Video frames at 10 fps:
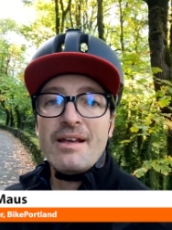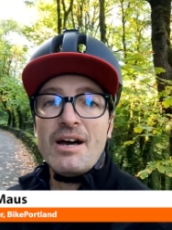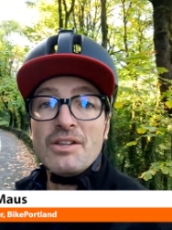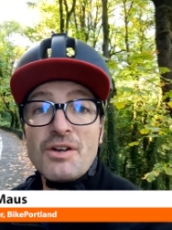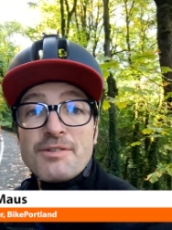
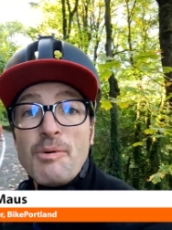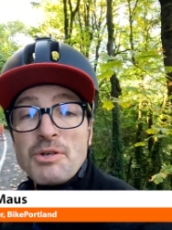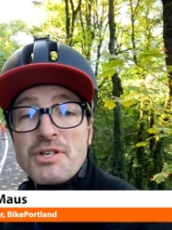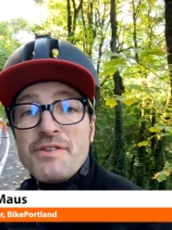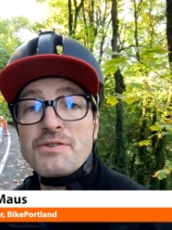A large
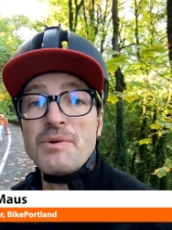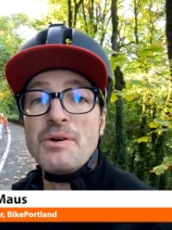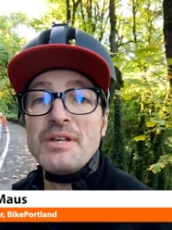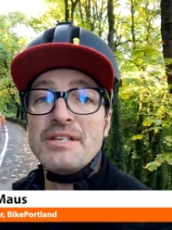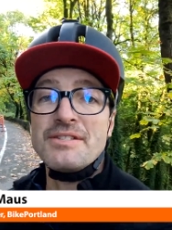portion of this
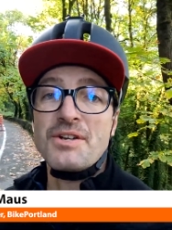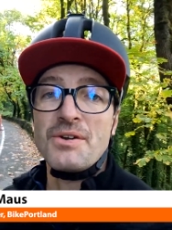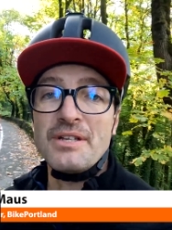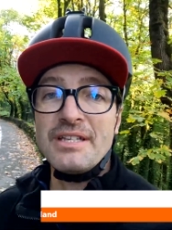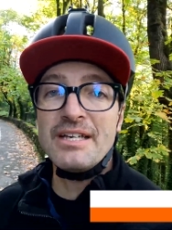road is
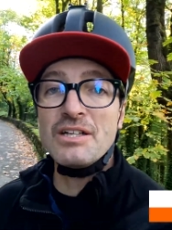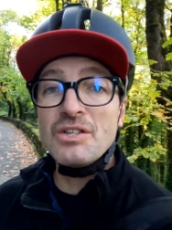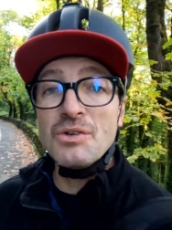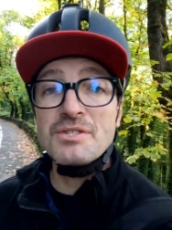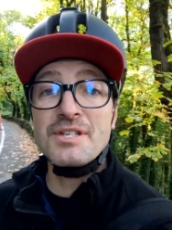currently
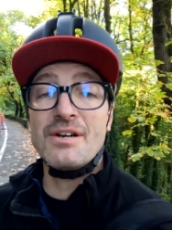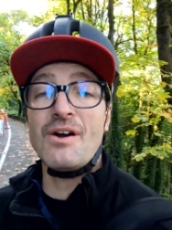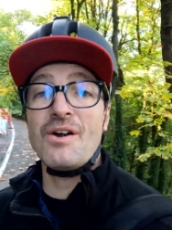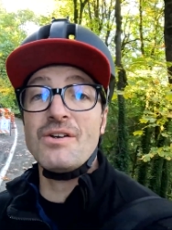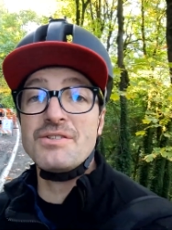closed to
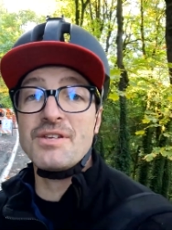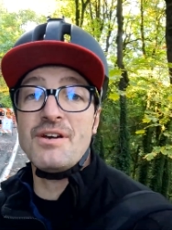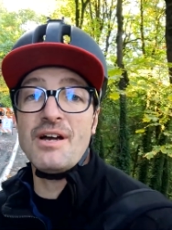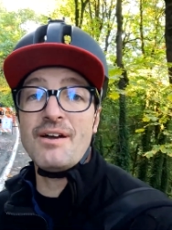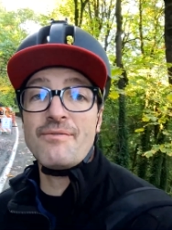cars
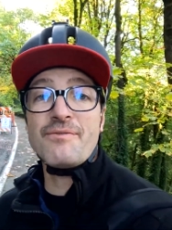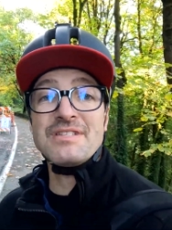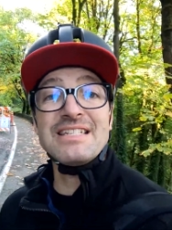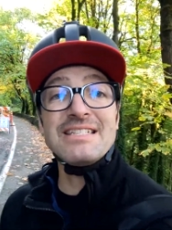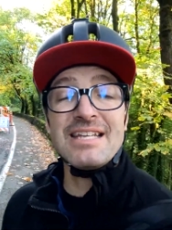uh,
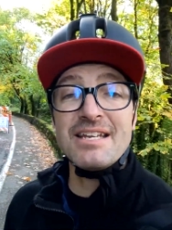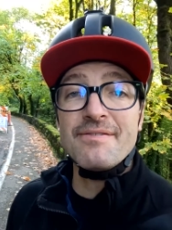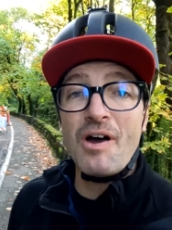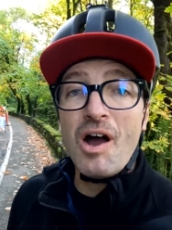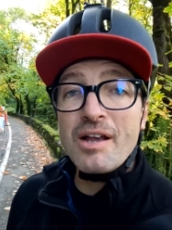since the end
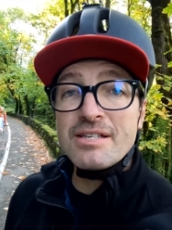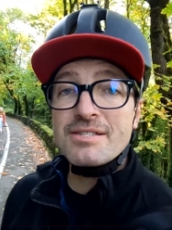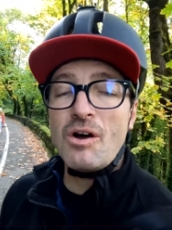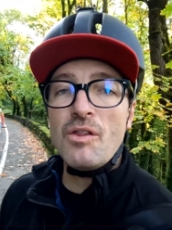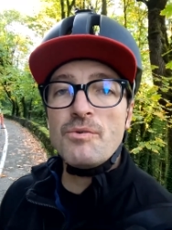of
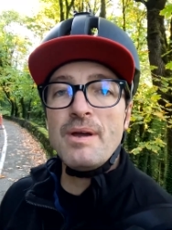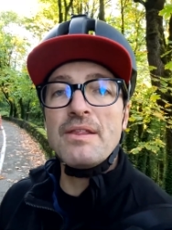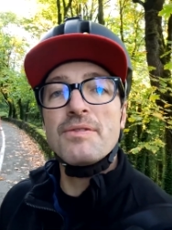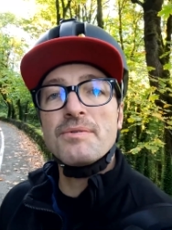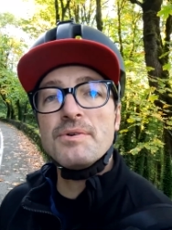August all the way
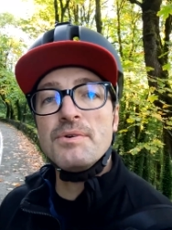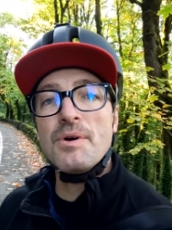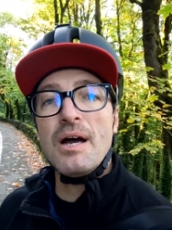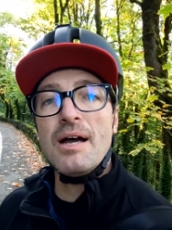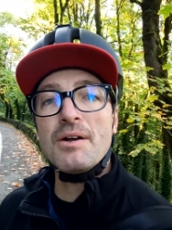through
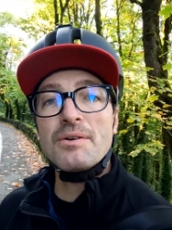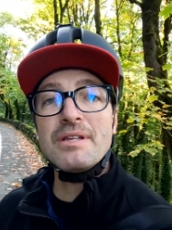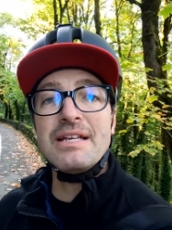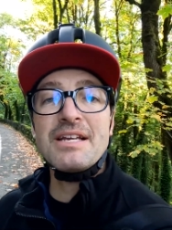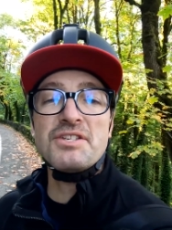uh,
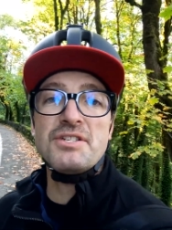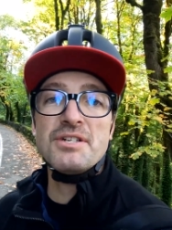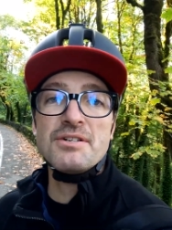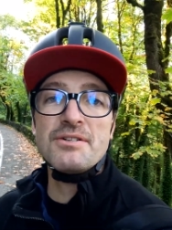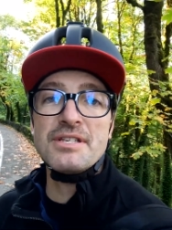early next
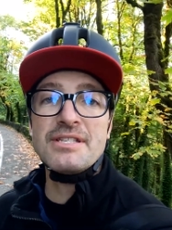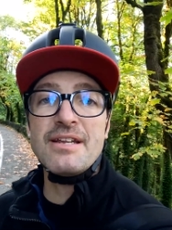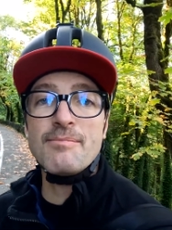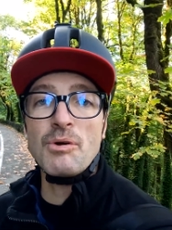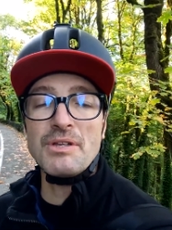year. The
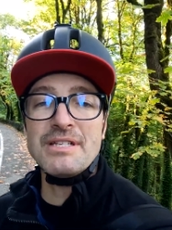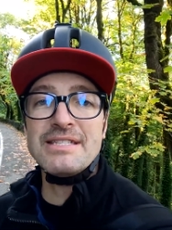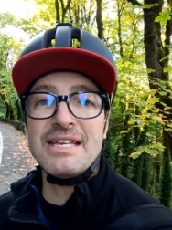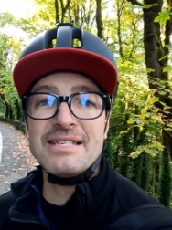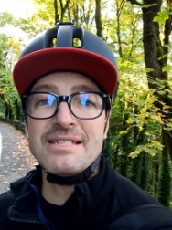city of Portland
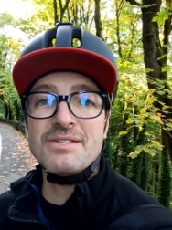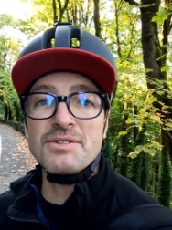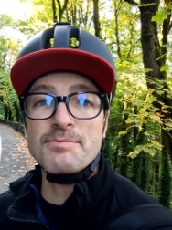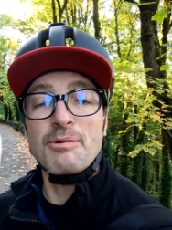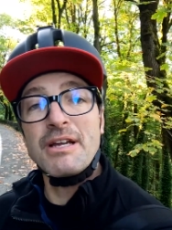says
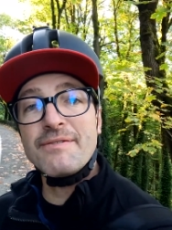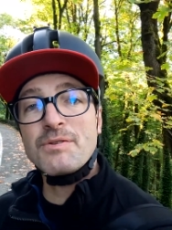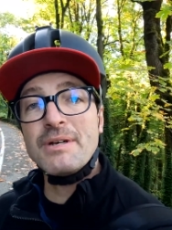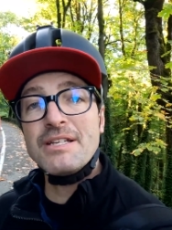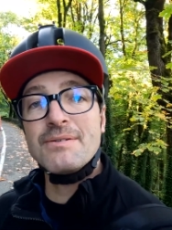until spring of
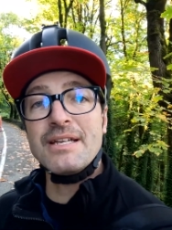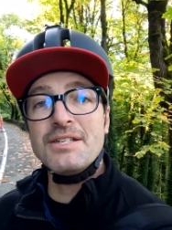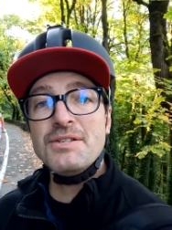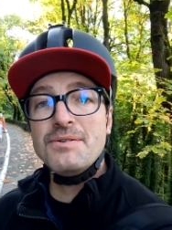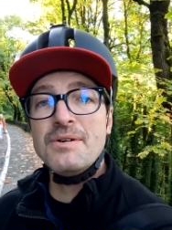
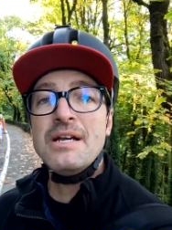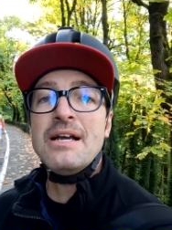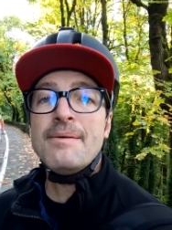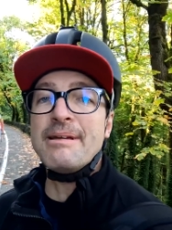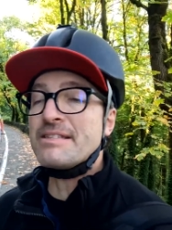2022
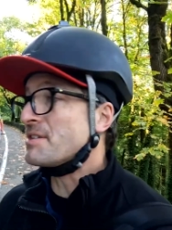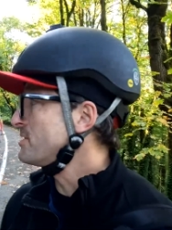because they're